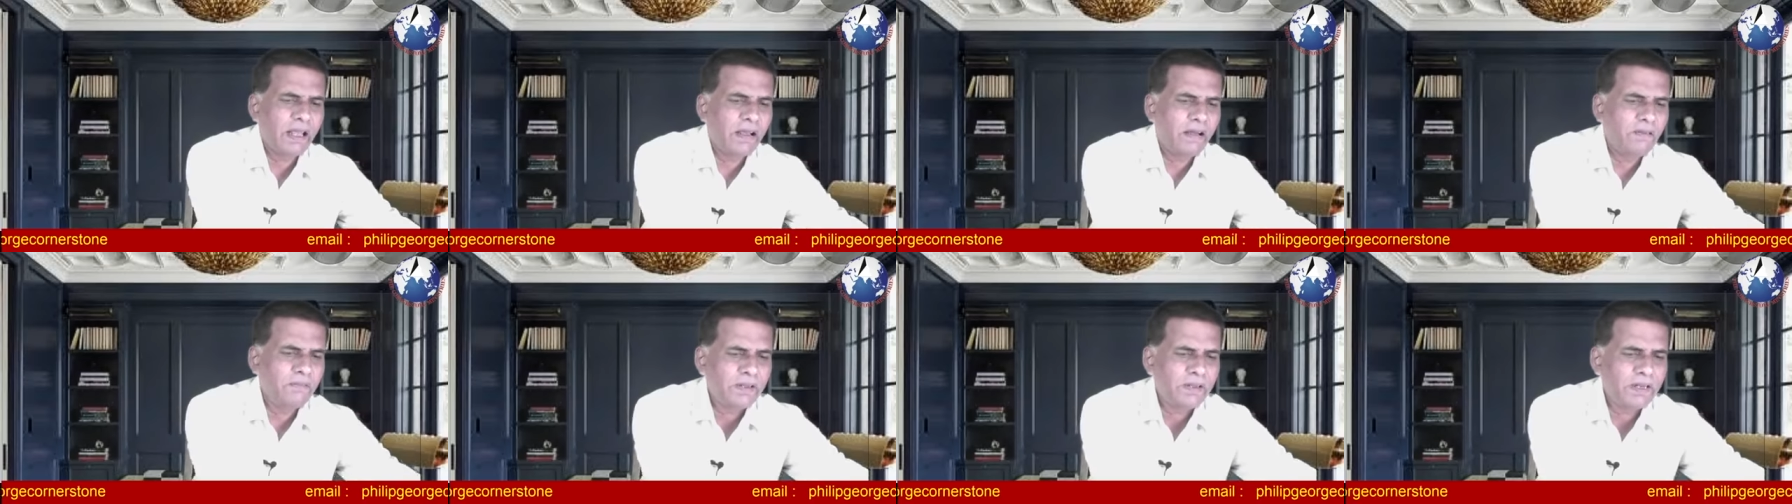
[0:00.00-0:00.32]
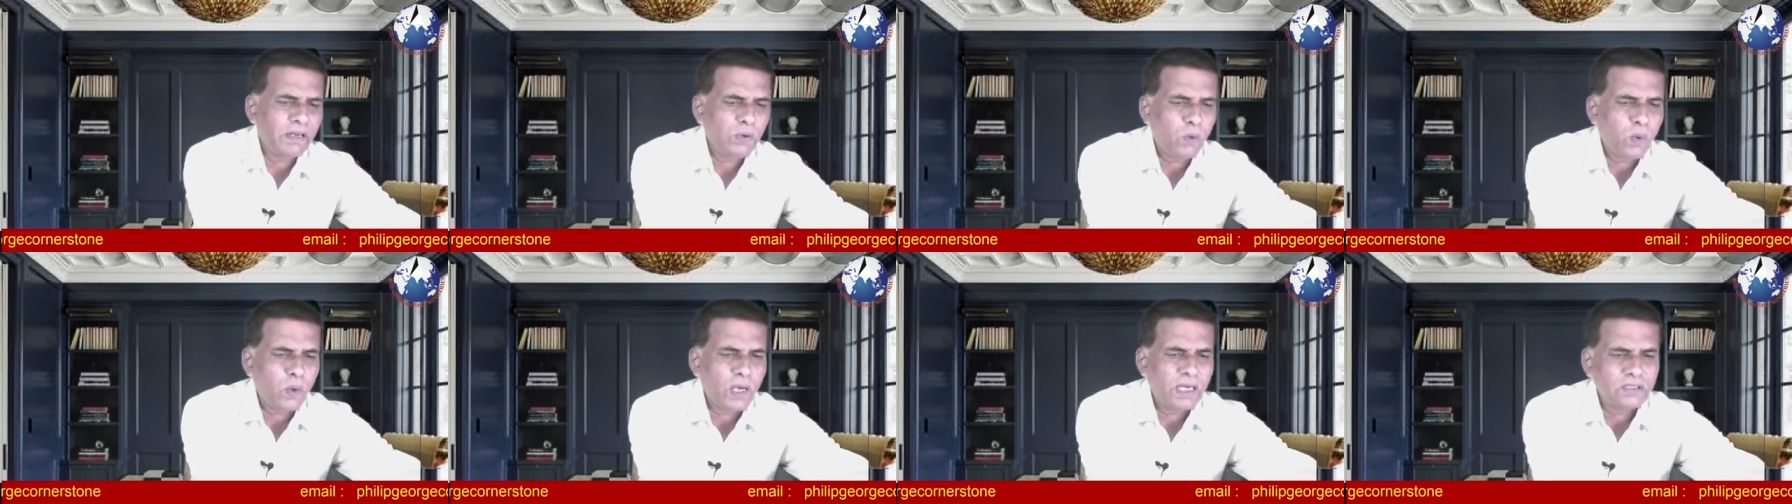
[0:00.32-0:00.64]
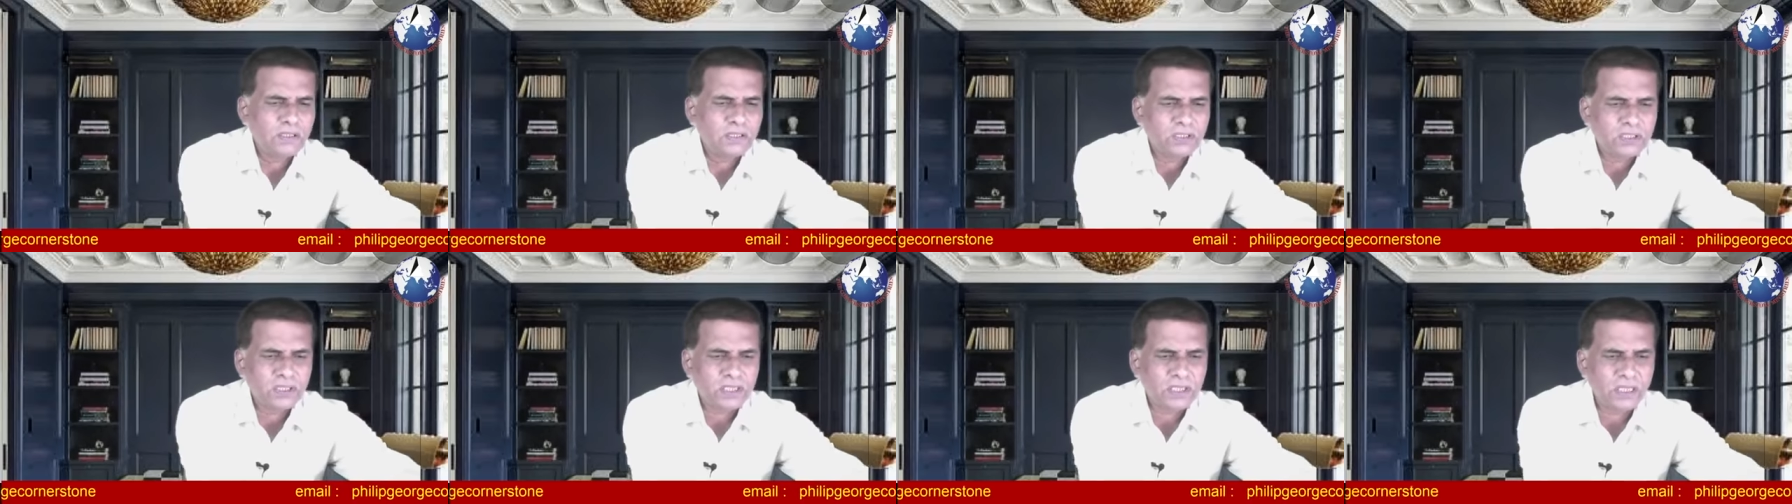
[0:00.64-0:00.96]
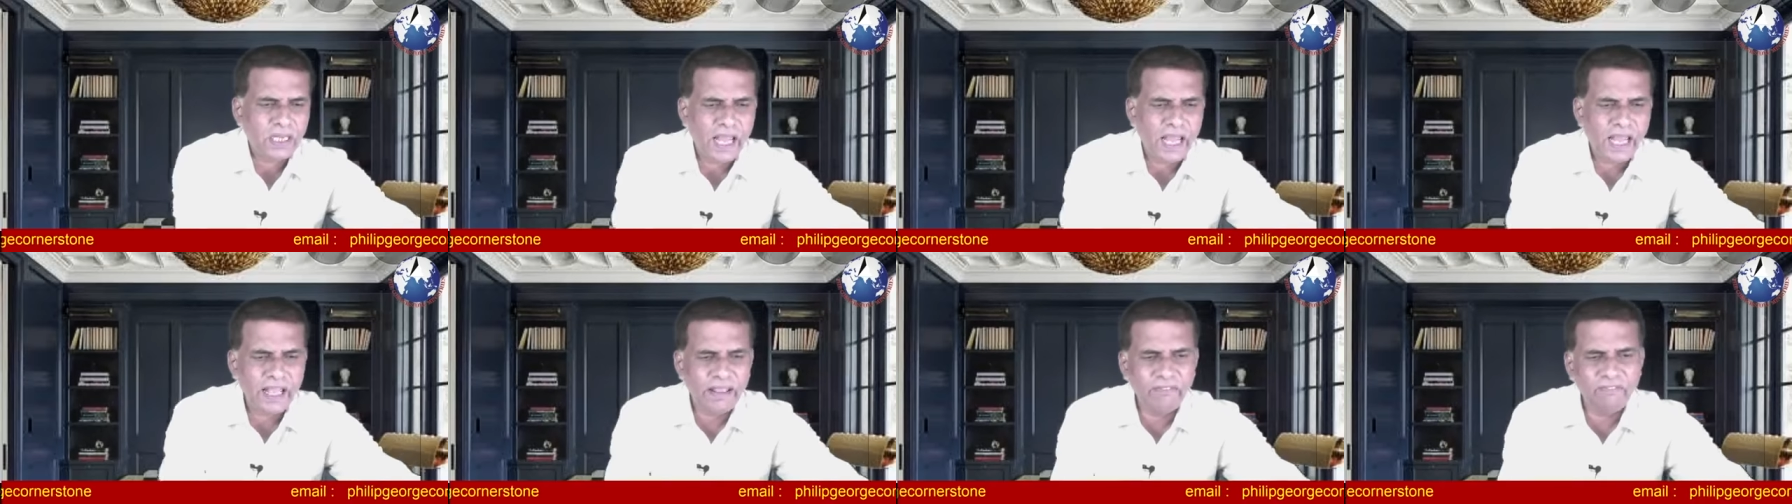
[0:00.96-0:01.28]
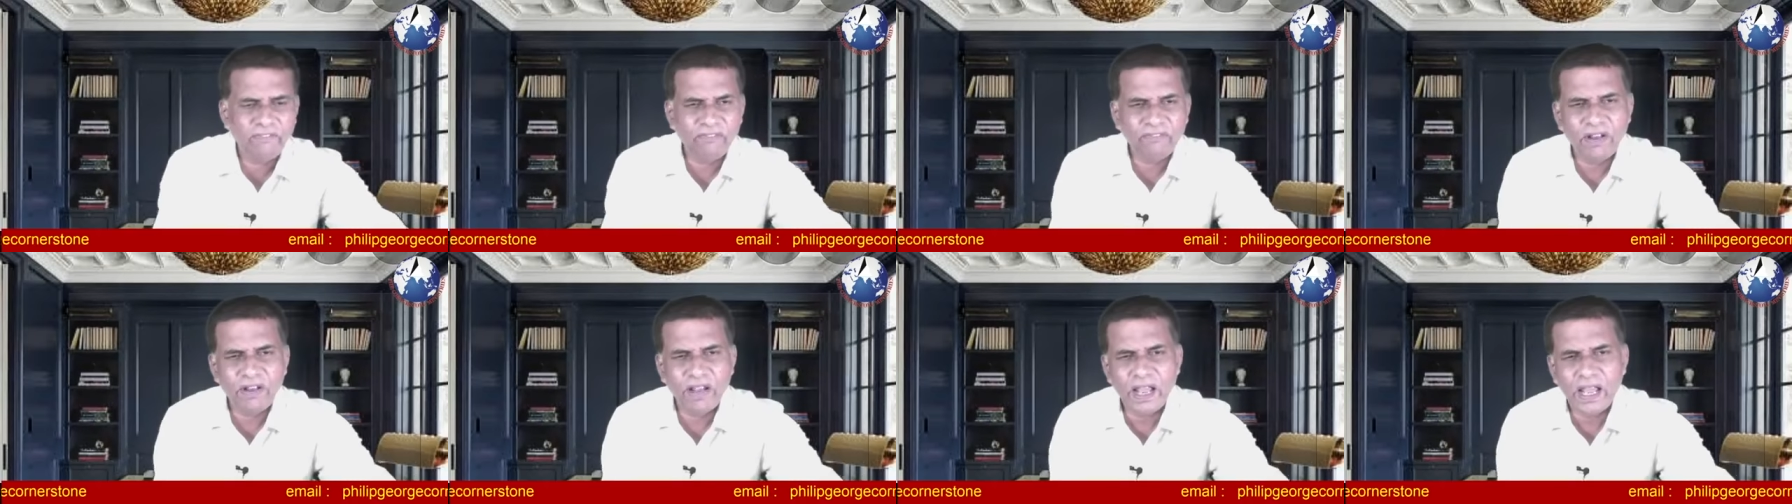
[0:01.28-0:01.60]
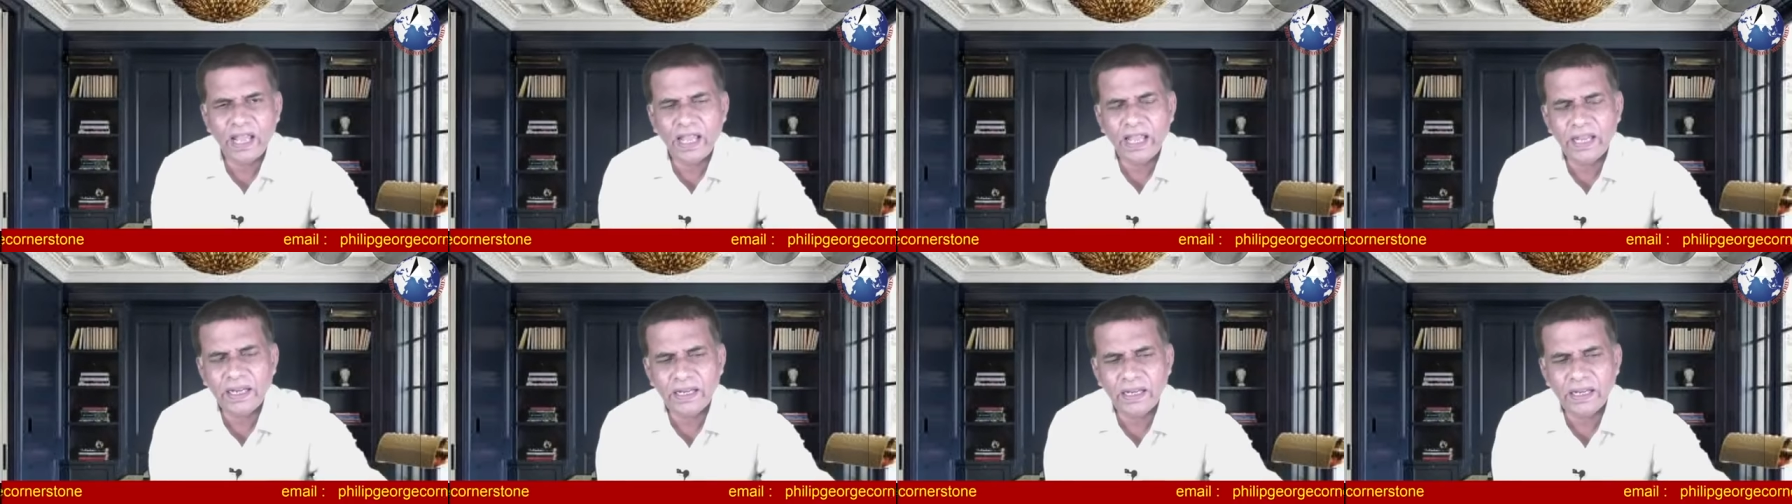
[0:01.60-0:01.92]
everyone's life
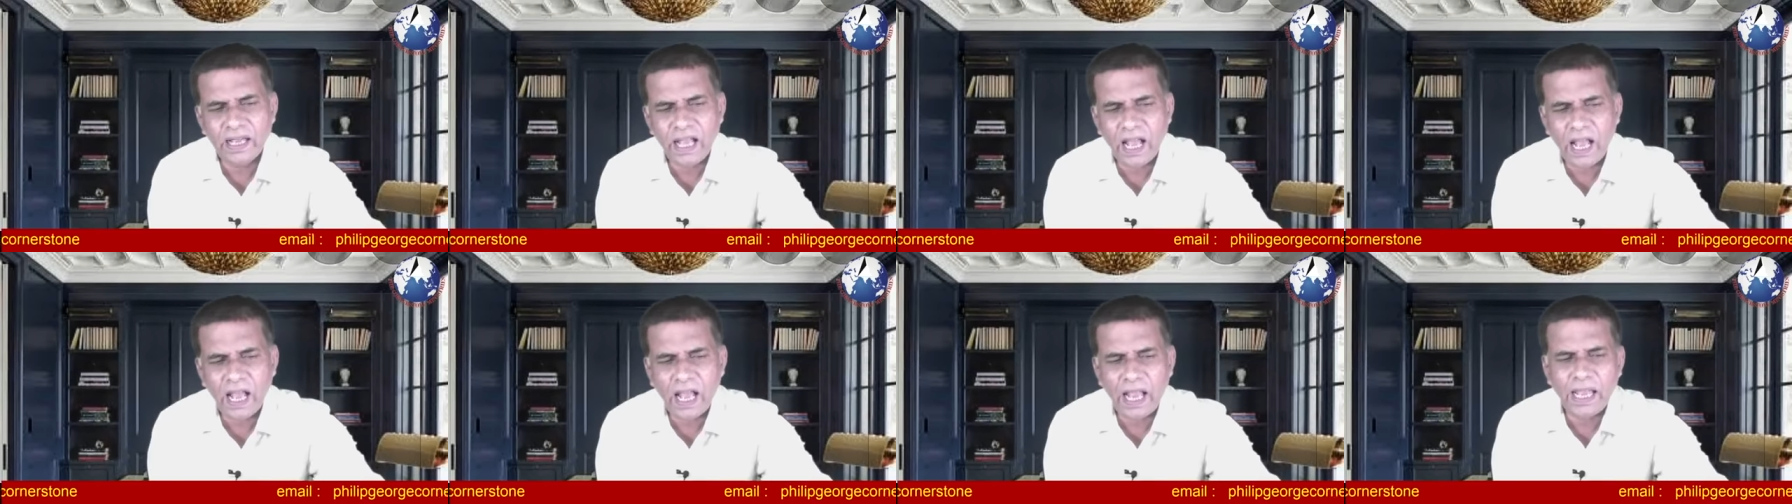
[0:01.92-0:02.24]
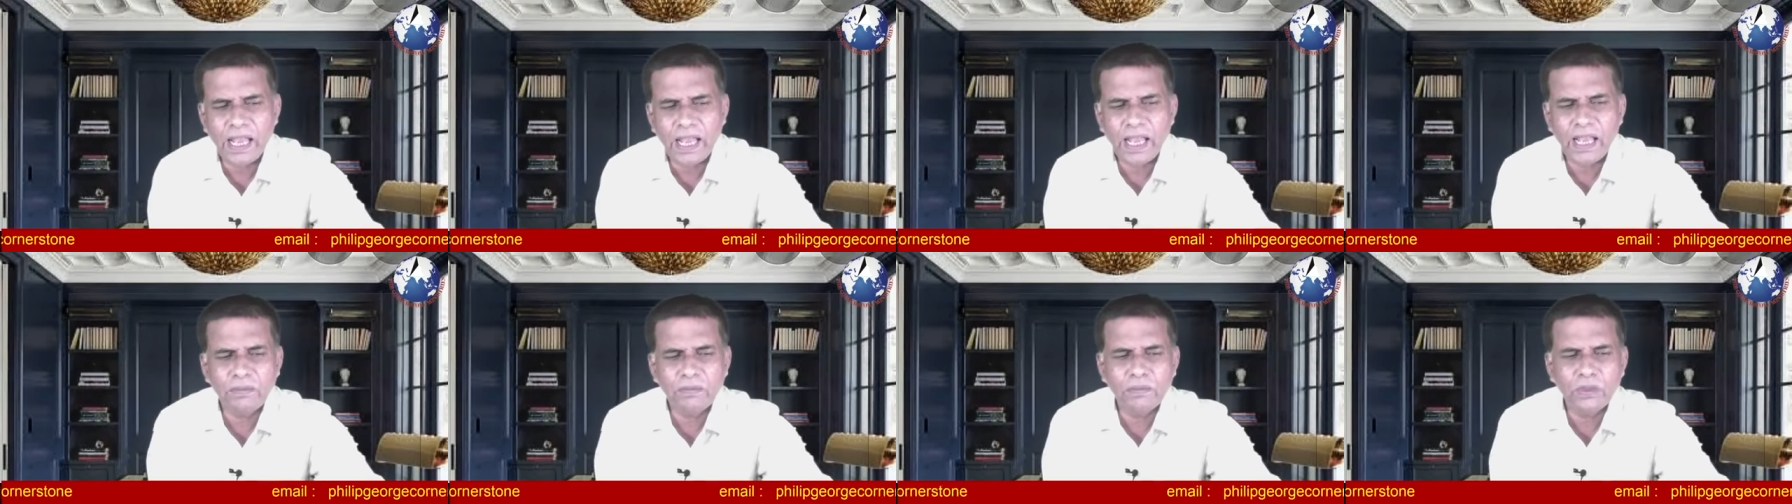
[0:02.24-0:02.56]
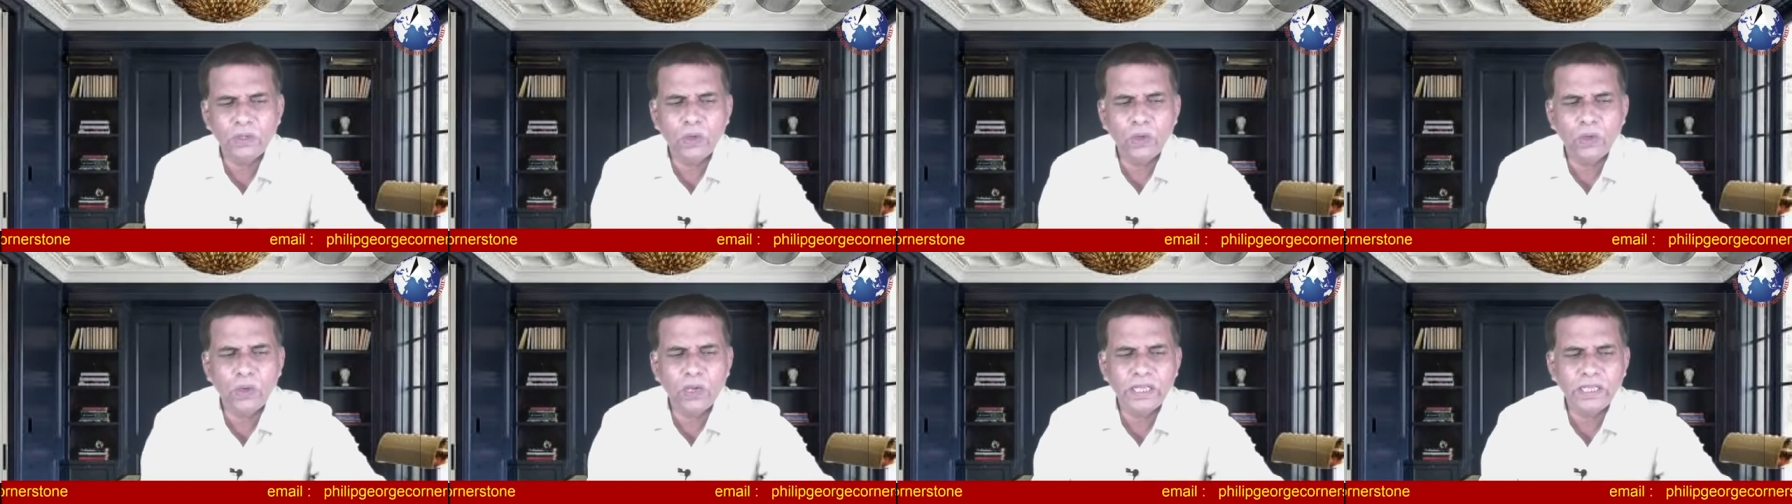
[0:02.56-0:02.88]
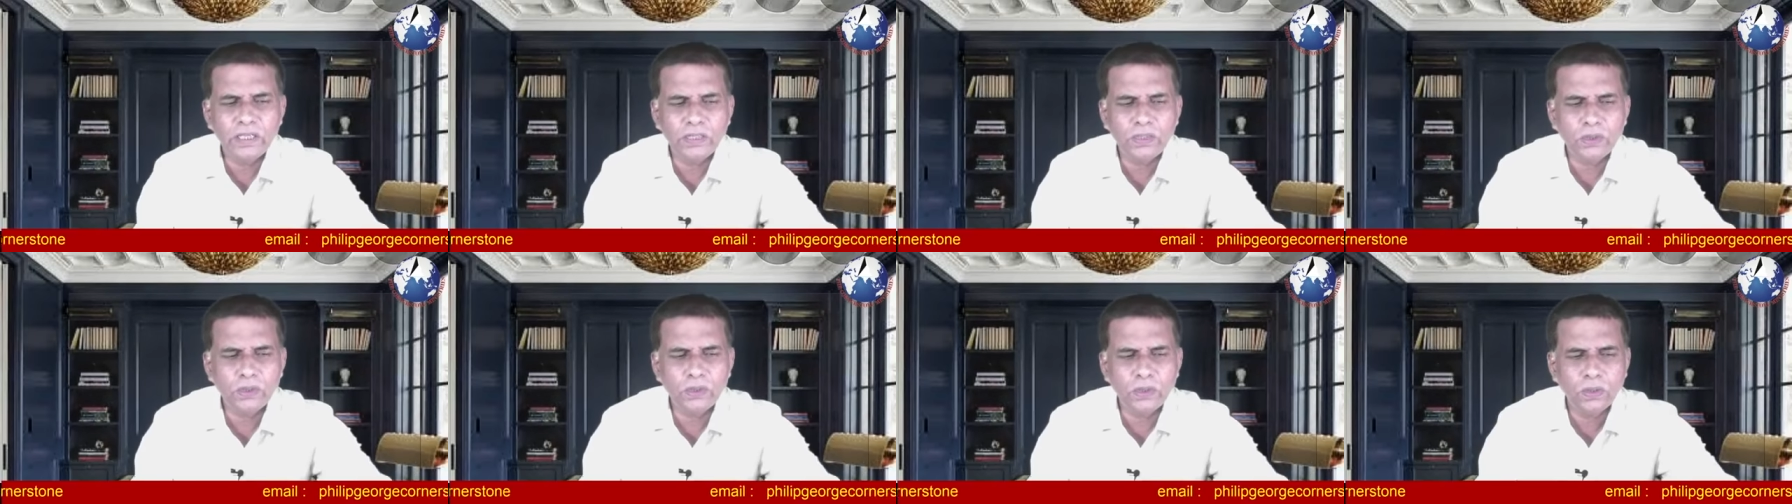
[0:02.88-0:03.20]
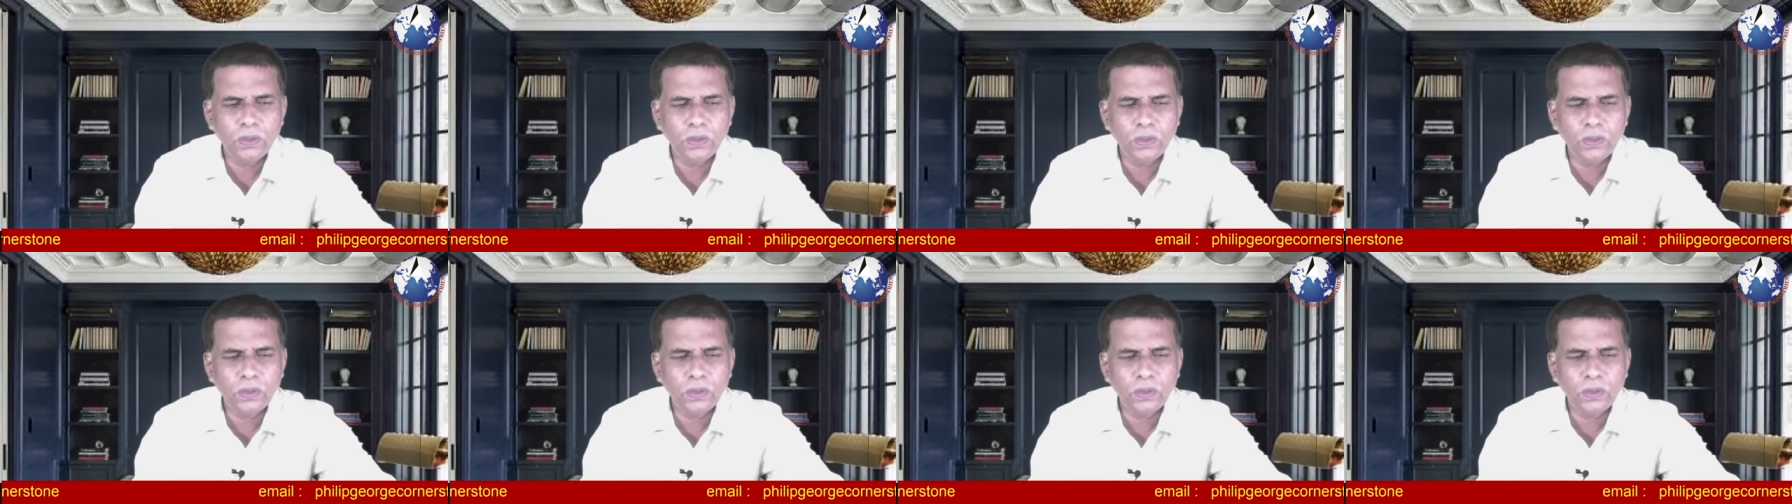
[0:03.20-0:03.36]
and i am going to